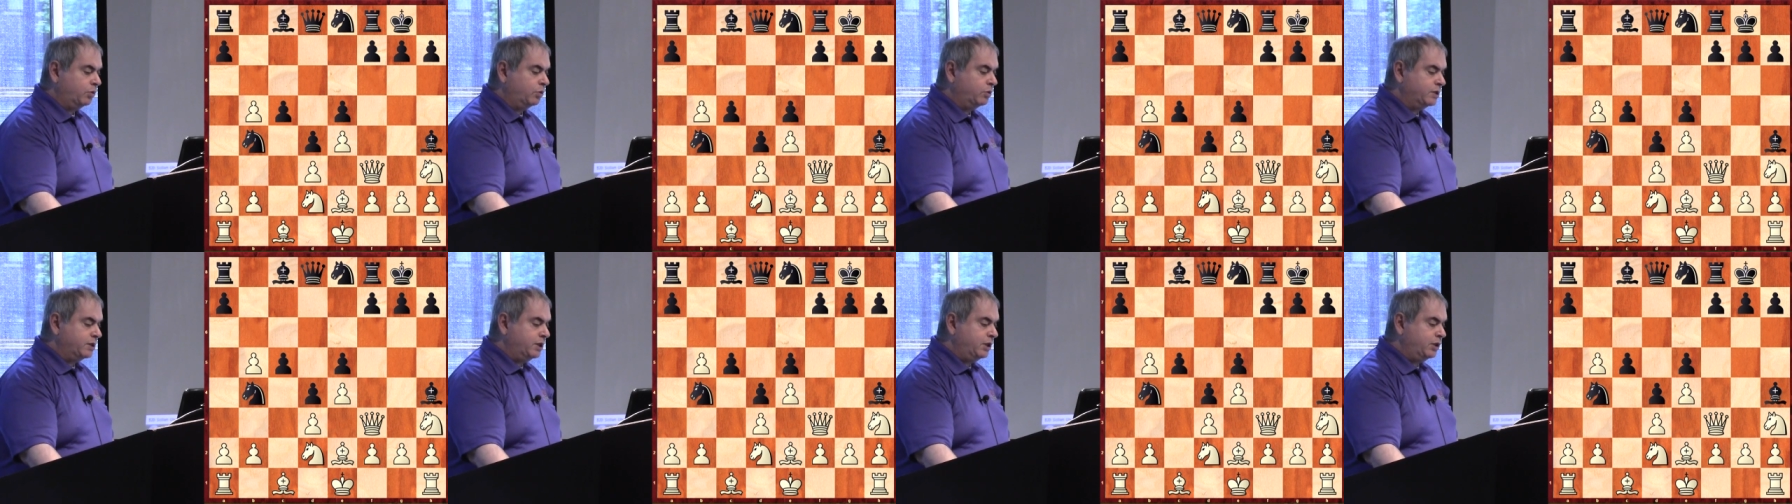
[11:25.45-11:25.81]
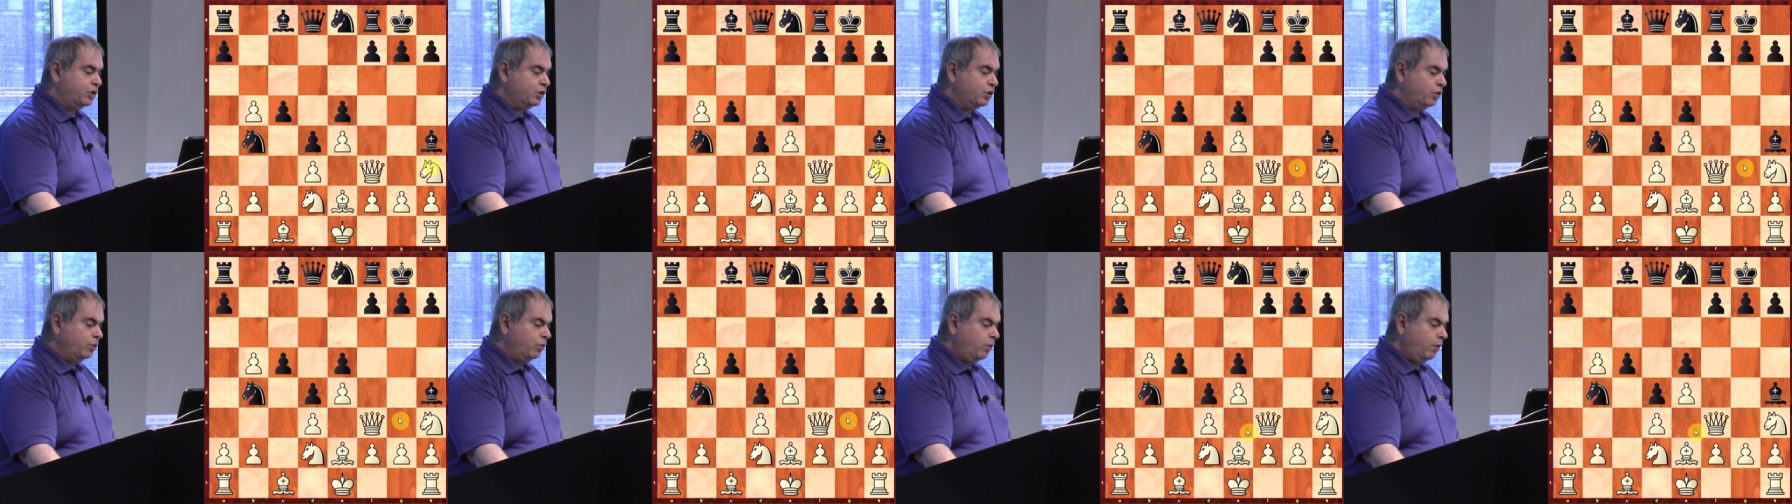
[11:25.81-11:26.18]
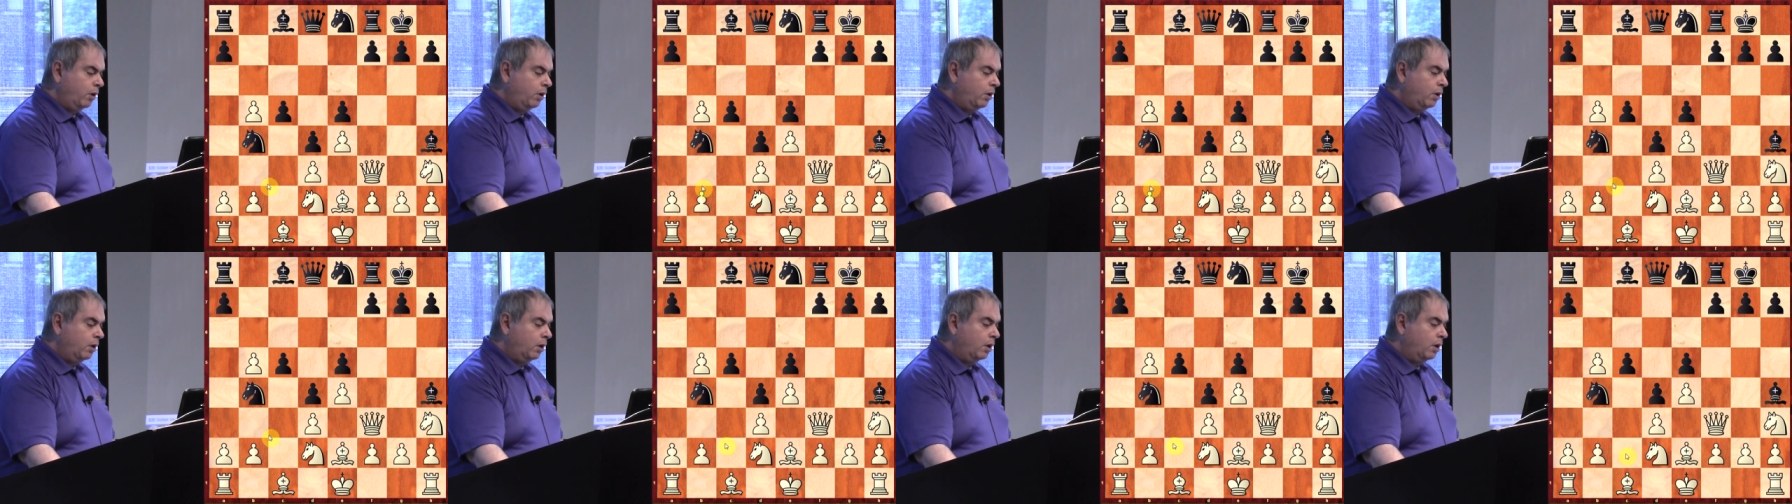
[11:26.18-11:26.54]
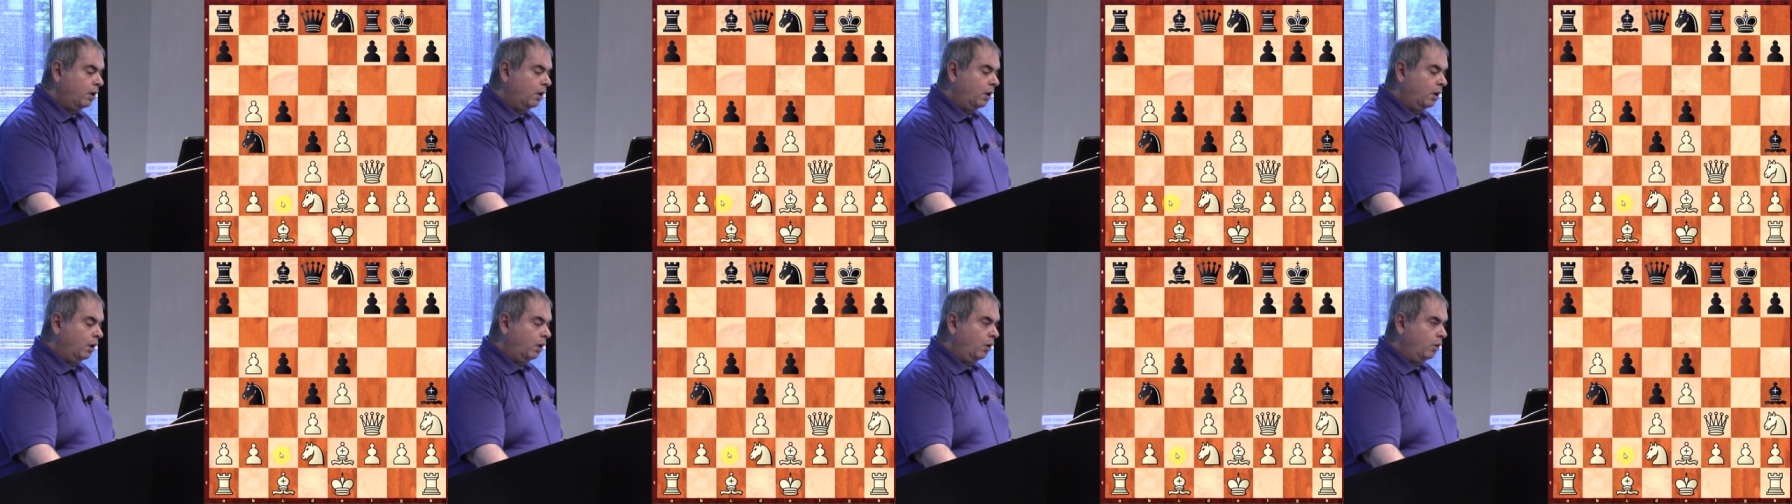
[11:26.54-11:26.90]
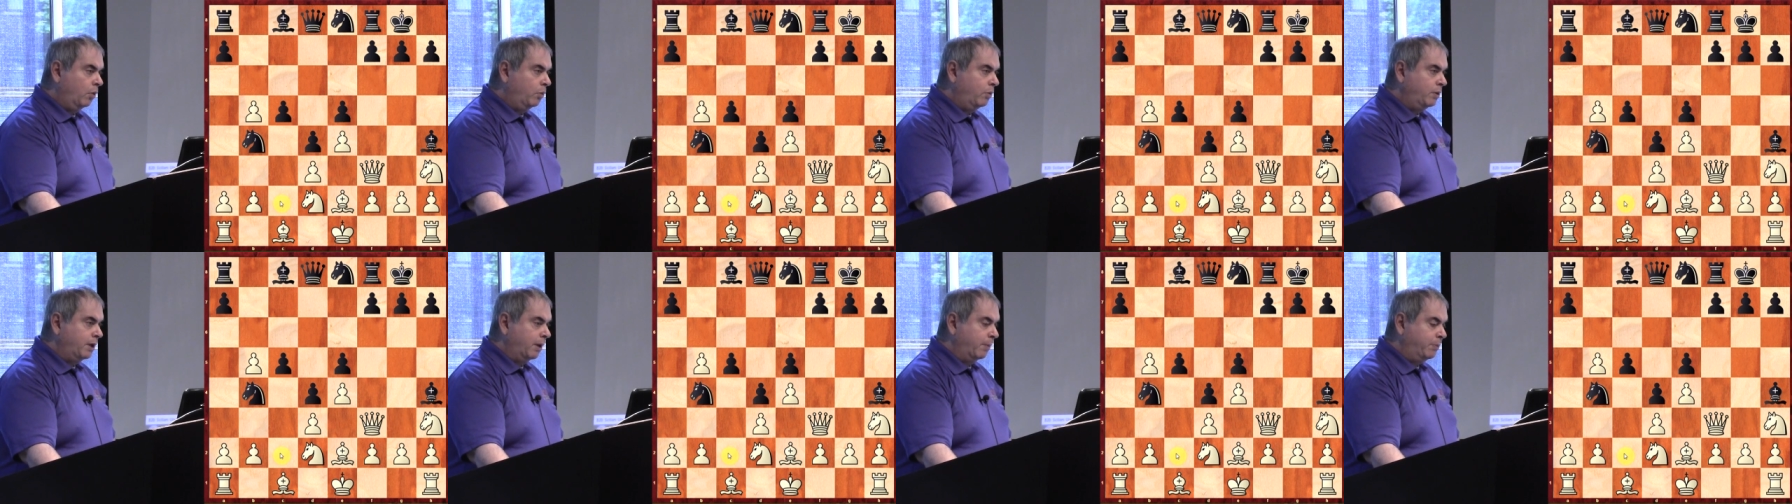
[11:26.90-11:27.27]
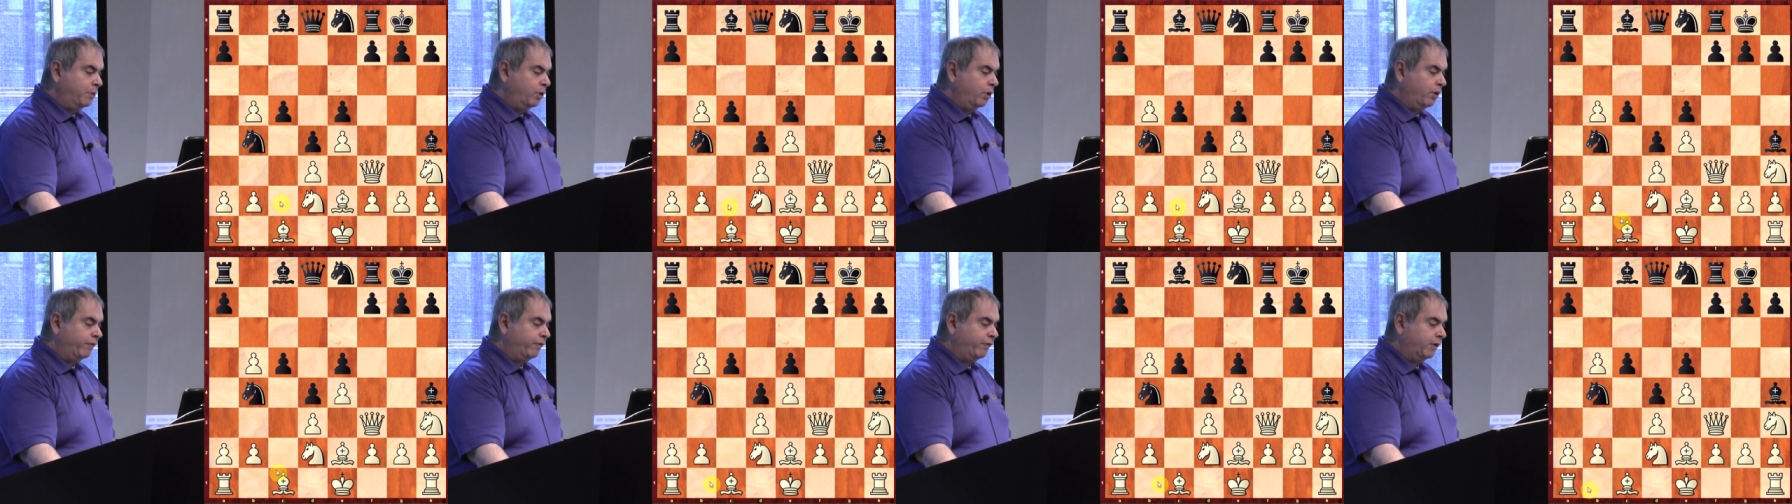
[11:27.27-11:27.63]
to C2 with a
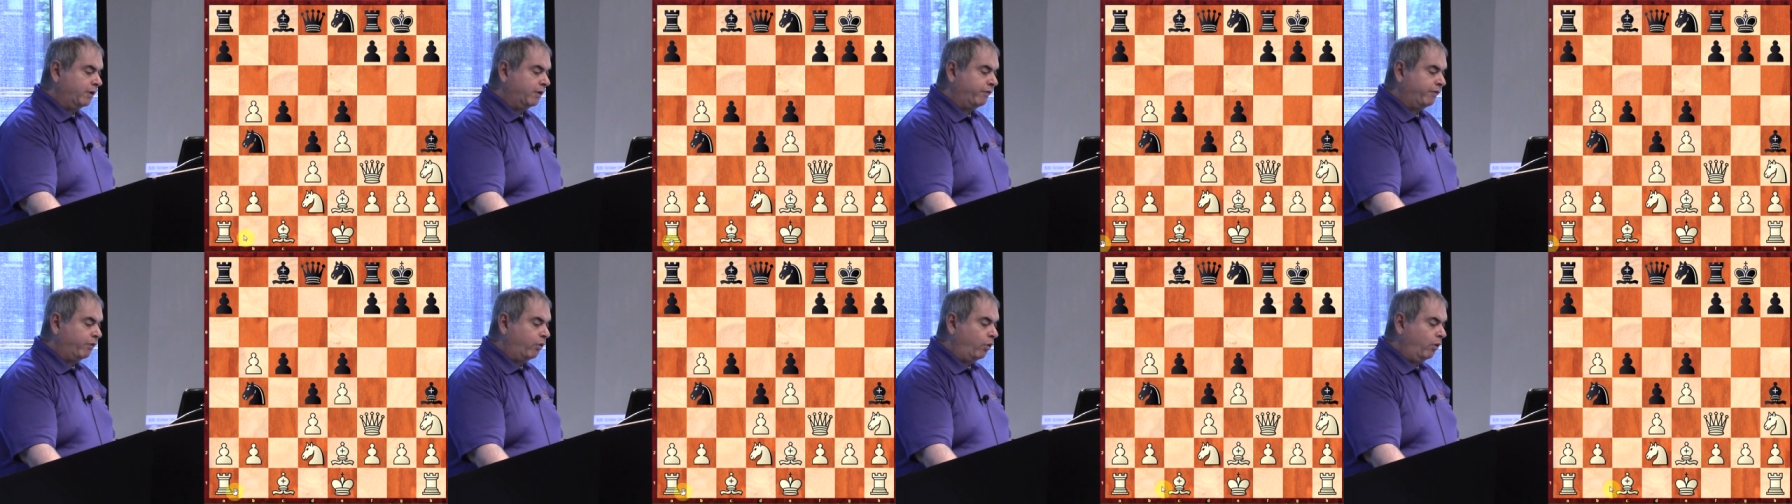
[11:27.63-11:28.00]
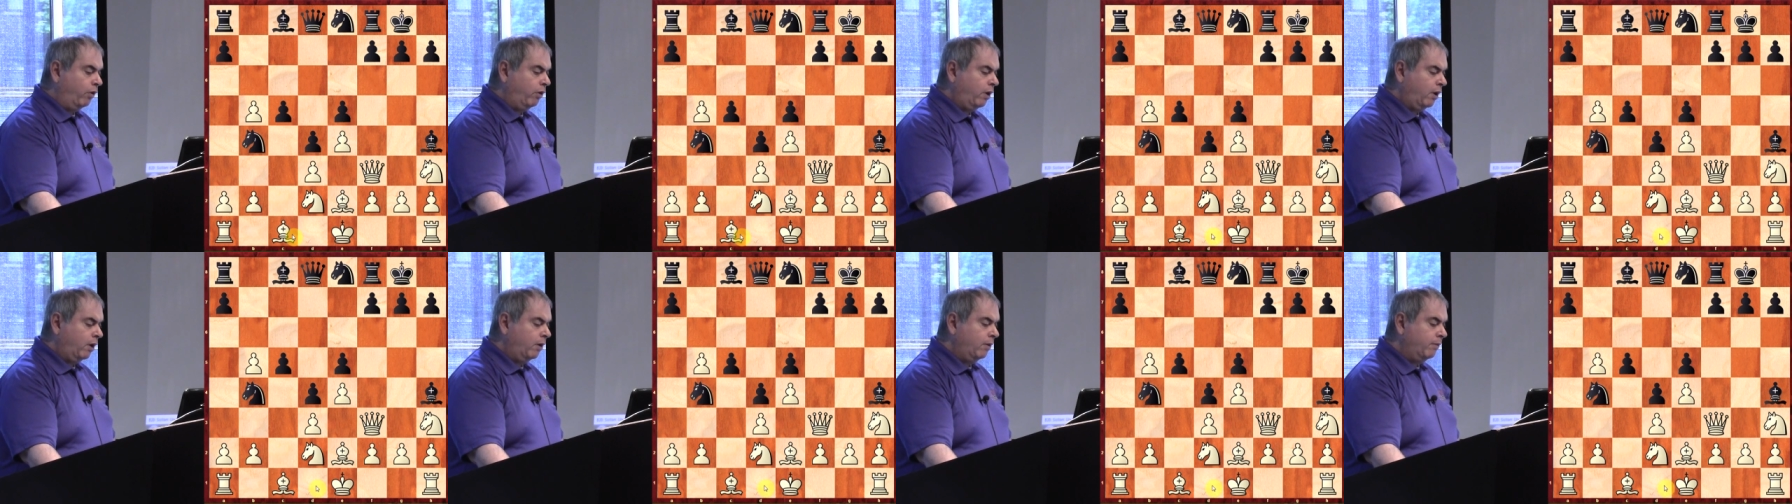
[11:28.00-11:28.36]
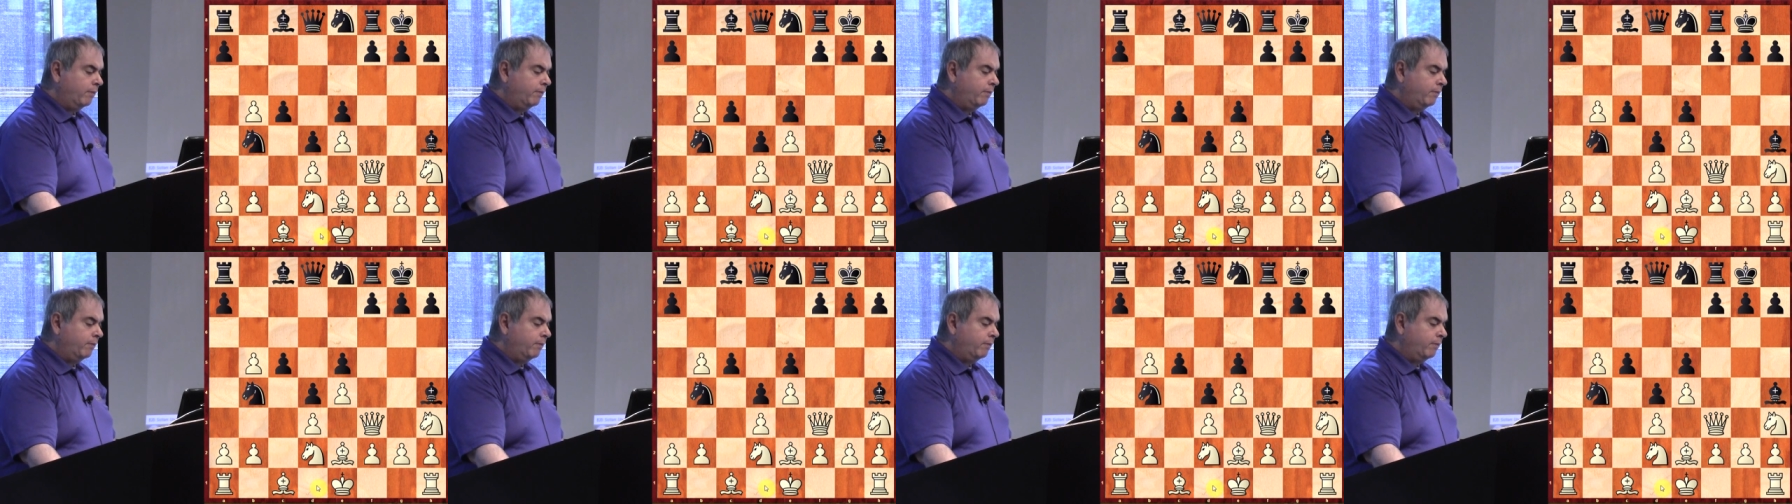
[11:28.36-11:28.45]
beautiful fork,